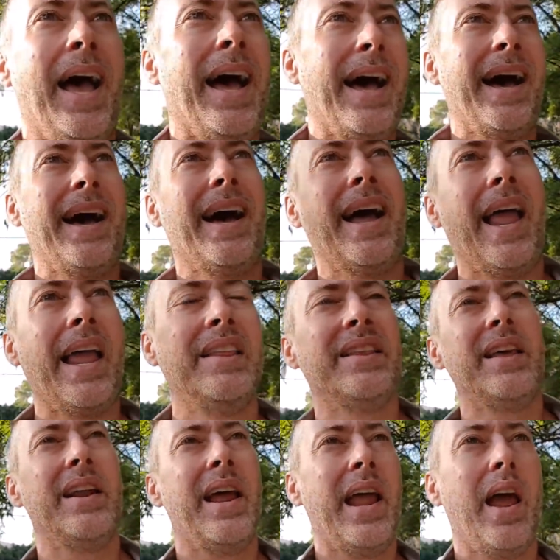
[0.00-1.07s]
And
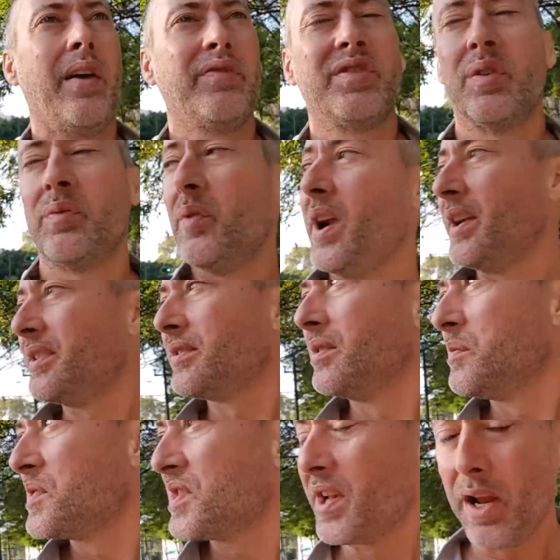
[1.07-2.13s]
then I have to write
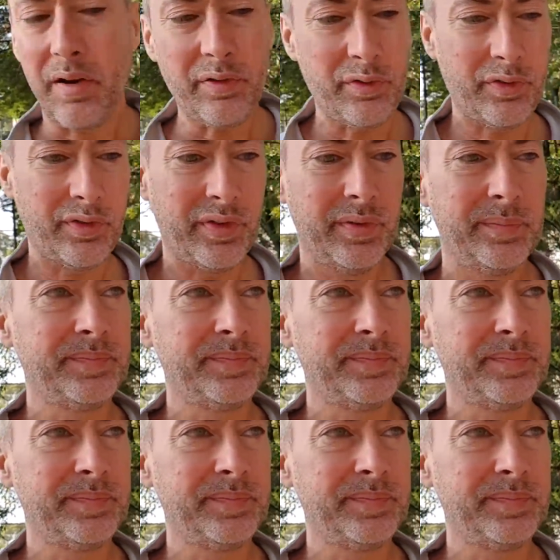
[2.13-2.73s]
some stuff.